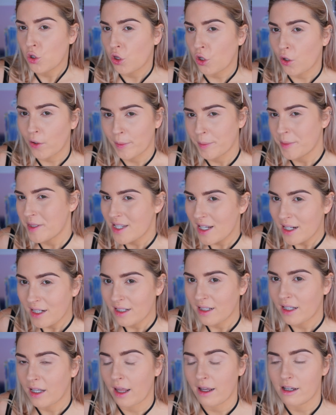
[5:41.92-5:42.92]
the
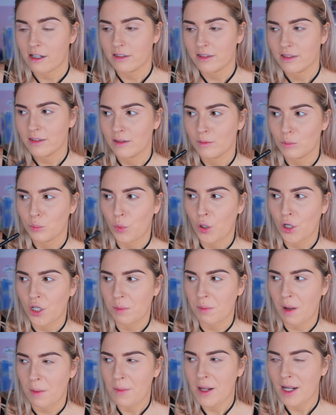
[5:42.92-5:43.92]
opposite, like
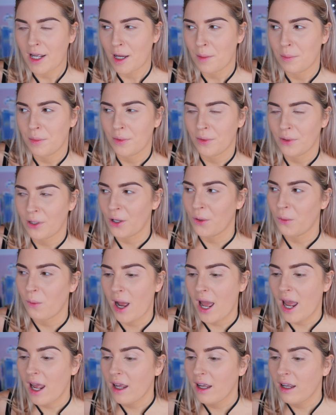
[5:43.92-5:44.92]
putting my makeup
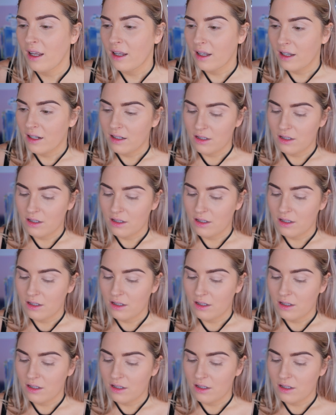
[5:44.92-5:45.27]
away.